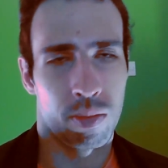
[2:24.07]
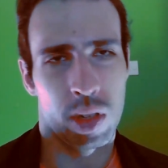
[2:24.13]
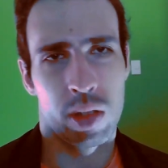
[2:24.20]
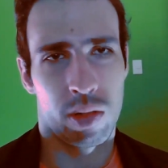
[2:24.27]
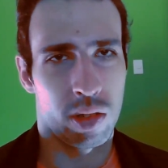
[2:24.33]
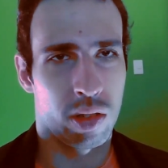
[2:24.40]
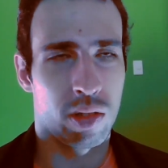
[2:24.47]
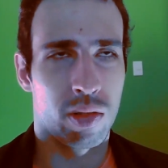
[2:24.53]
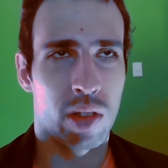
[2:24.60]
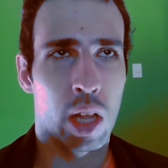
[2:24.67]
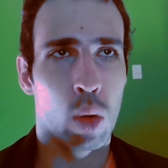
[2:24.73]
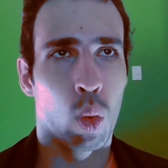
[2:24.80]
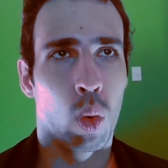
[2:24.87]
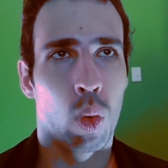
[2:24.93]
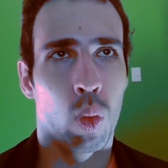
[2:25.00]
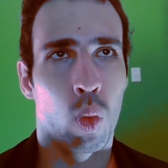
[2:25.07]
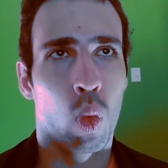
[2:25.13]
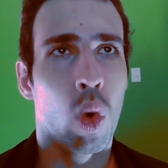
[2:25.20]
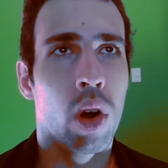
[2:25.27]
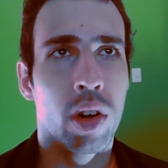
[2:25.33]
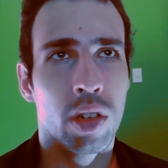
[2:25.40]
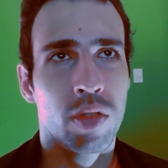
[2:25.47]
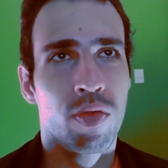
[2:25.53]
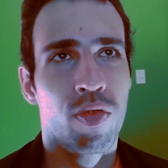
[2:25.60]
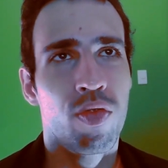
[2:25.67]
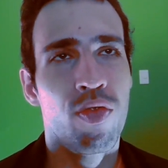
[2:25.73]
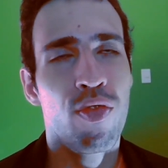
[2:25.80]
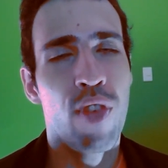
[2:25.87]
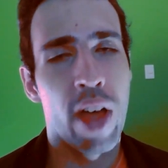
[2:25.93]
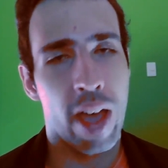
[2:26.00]
but they weren't
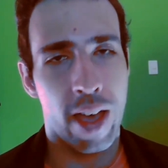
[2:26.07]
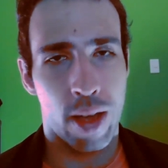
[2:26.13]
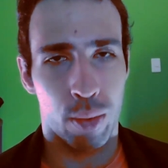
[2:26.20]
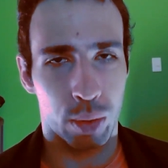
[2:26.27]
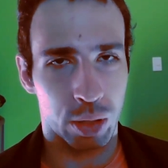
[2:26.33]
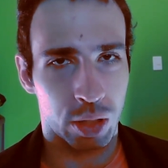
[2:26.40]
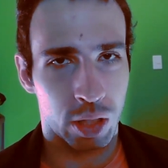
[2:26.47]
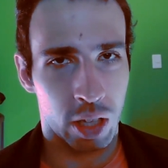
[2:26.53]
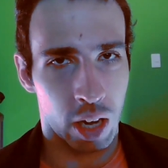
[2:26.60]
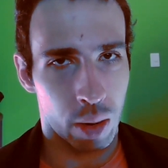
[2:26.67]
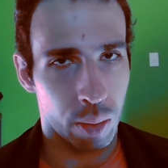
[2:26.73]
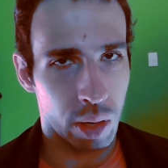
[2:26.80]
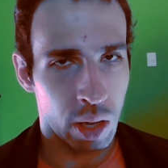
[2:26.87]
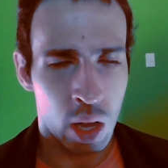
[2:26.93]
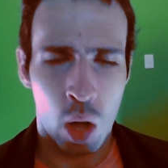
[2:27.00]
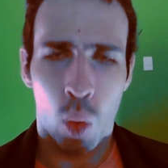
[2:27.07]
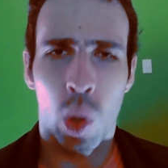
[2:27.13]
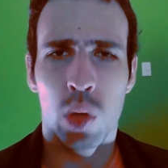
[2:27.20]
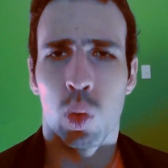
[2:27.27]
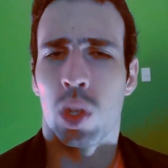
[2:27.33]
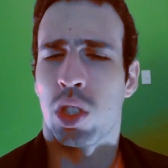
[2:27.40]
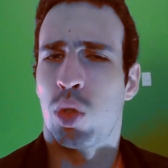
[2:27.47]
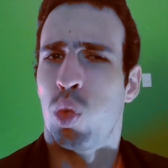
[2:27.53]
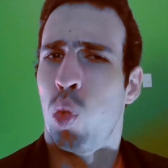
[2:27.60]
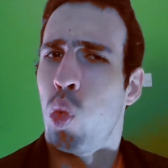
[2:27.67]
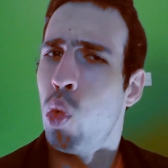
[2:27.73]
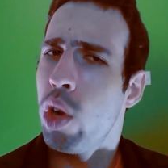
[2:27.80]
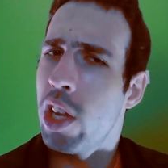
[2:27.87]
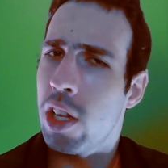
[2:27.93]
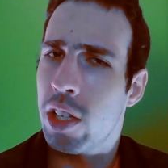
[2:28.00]
very scary. What was
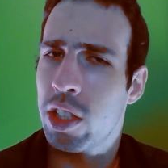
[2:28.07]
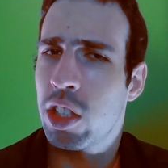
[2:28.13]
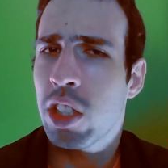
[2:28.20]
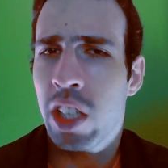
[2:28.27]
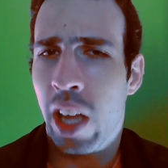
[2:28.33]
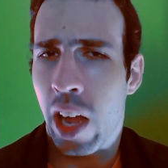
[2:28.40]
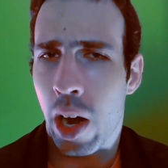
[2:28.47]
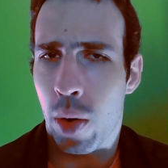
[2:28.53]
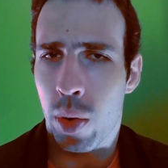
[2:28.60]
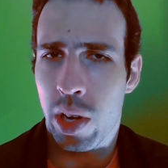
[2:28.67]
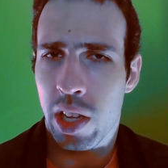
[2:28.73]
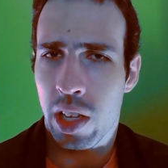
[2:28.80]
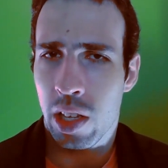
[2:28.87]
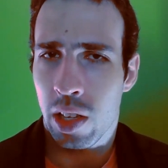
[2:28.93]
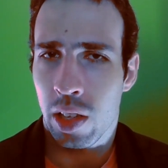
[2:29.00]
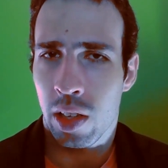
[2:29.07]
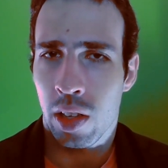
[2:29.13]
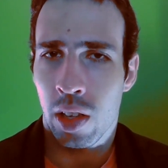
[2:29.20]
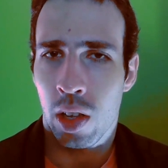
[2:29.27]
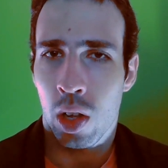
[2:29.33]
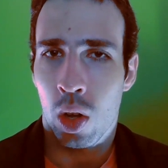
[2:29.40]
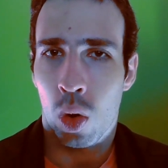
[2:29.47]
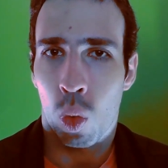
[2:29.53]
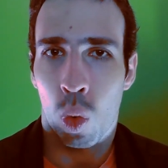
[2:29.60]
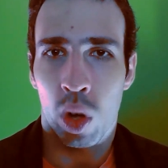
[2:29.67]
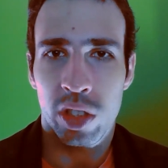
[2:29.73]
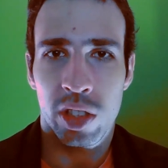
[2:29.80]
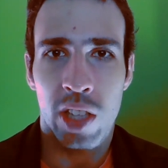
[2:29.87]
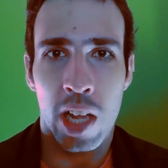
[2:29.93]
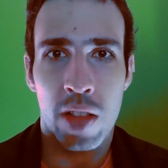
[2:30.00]
really scary
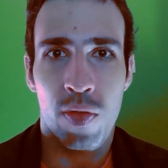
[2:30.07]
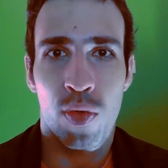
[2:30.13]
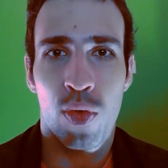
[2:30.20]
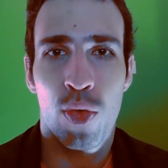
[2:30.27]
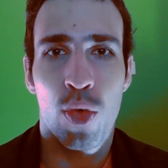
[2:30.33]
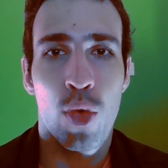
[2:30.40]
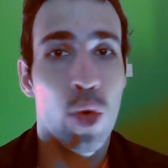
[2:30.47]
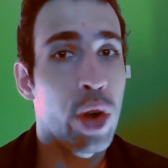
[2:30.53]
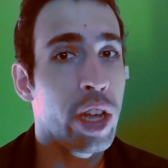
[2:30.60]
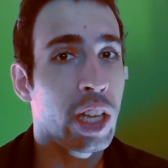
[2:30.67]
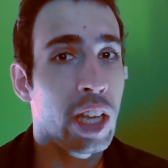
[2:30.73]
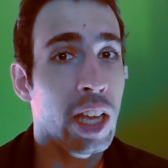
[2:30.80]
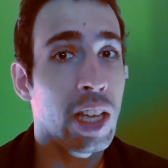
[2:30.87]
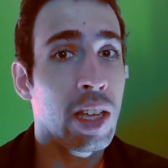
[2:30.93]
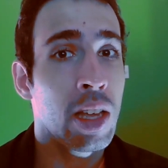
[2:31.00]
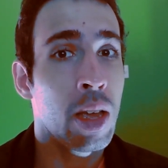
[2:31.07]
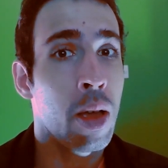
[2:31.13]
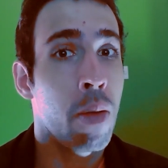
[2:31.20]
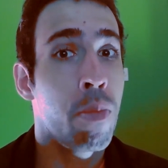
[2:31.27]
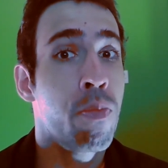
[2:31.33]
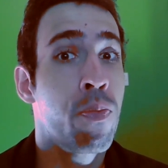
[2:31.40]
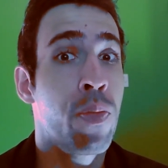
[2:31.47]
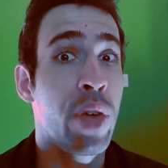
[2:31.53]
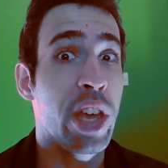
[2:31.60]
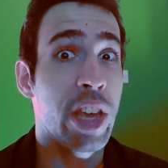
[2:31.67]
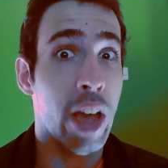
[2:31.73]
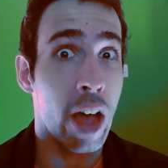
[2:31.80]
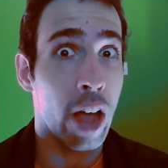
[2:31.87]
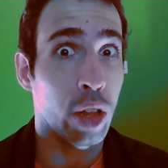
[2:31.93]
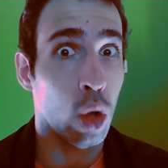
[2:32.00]
was that freaking
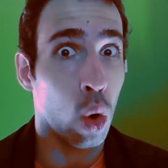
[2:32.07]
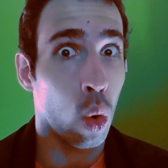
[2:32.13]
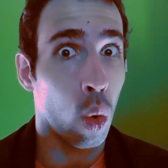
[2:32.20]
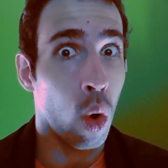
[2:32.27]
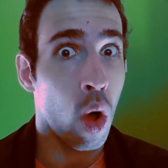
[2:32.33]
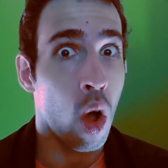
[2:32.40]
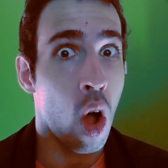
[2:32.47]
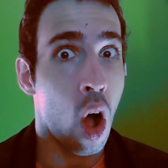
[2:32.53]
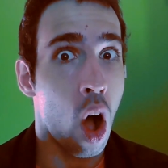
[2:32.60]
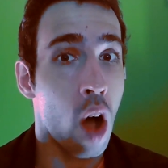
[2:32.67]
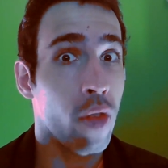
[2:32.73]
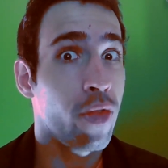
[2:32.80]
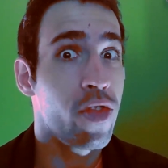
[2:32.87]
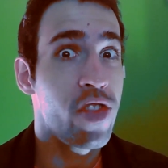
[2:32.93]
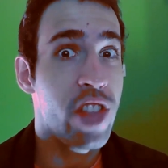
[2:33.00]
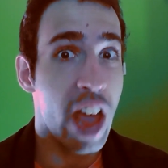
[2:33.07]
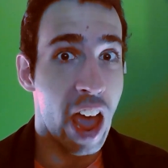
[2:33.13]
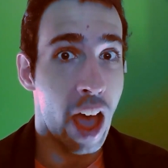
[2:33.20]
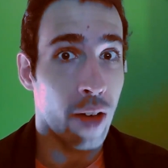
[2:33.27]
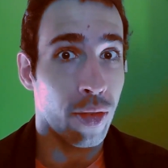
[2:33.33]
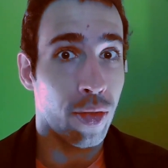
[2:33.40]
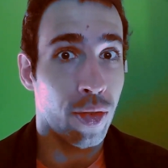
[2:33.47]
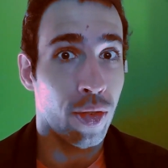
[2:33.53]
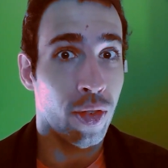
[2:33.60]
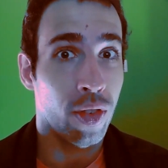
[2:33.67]
piano of death.